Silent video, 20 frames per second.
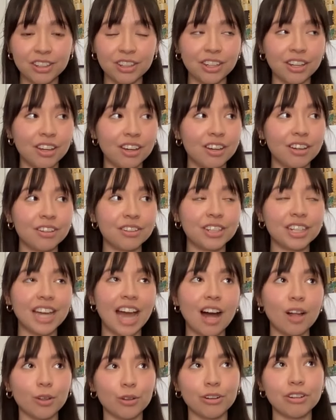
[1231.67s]
the
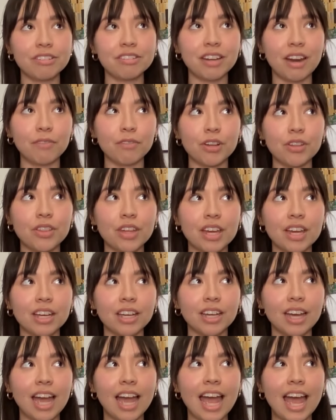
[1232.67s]
galleries and
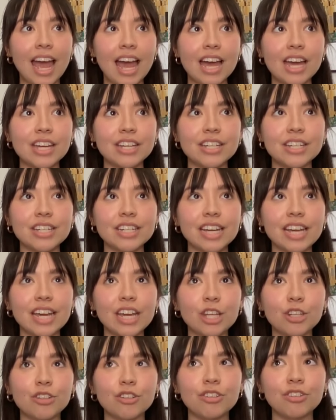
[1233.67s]
everything, and
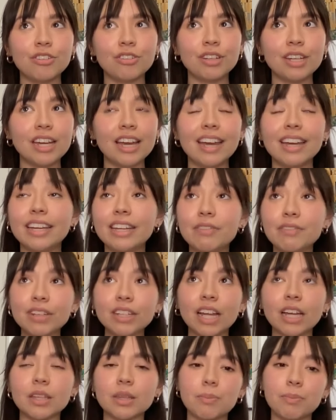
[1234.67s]
even,
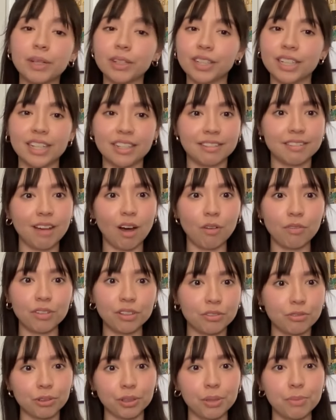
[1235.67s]
like, the building itself
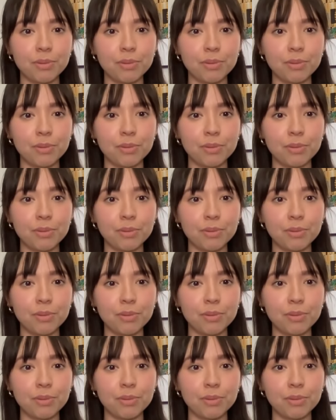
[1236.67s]
is really